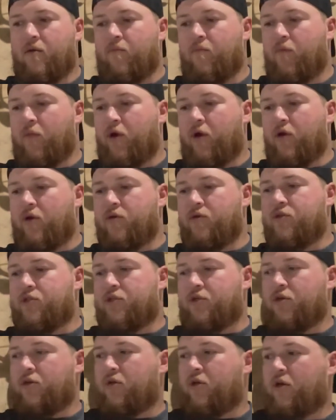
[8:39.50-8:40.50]
But
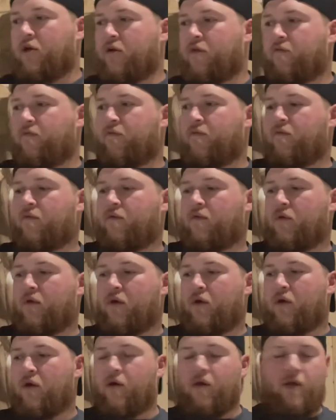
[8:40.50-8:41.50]
sure enough,
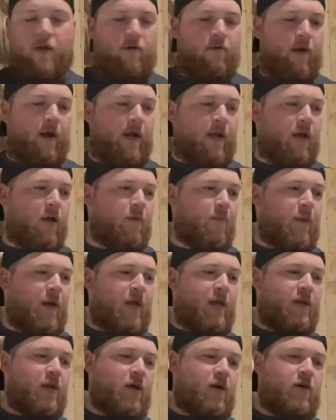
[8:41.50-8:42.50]
it rang up
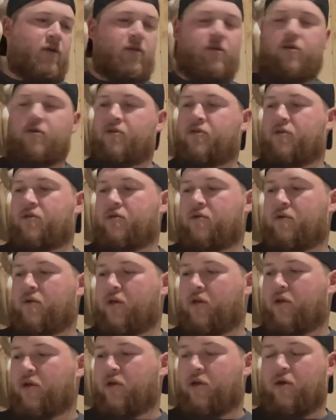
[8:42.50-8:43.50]
eight dollars,
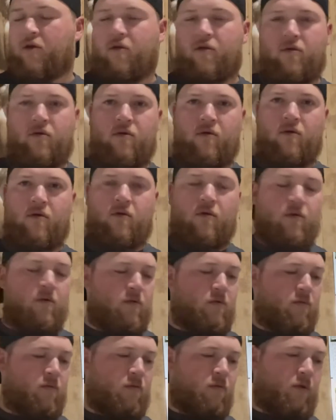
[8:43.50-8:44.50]
and uh,
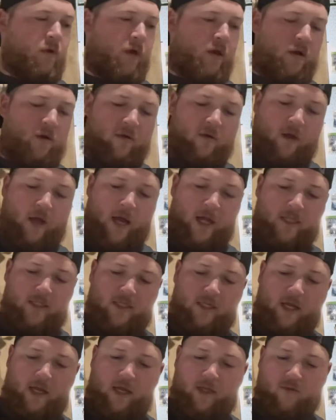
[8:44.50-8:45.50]
yeah, I'd
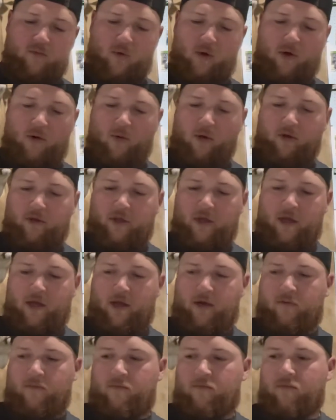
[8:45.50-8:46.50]
say it's well worth
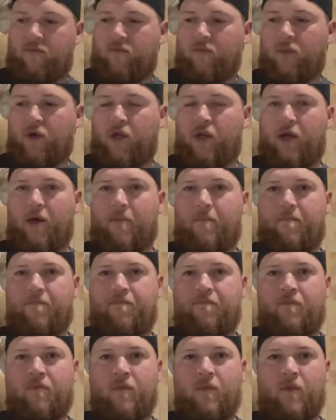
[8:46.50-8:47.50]
that. But um,
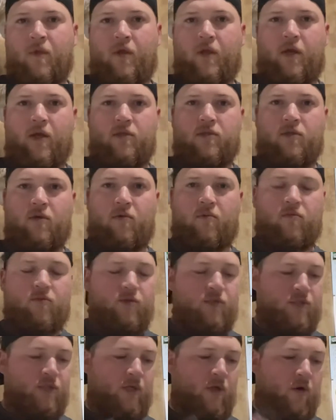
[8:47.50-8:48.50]
yeah, so
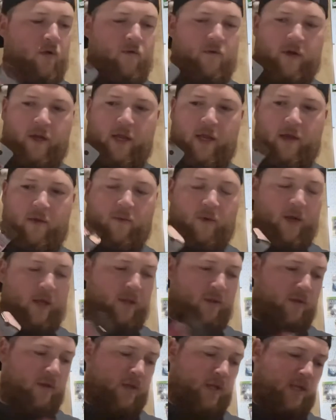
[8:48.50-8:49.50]
just to go over again, we got
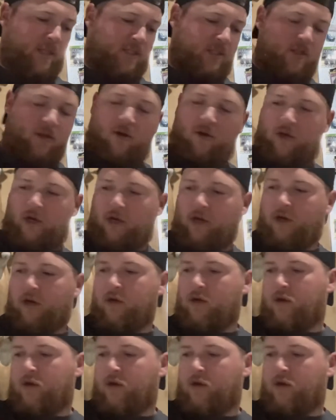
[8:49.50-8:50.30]
the Death Stalker,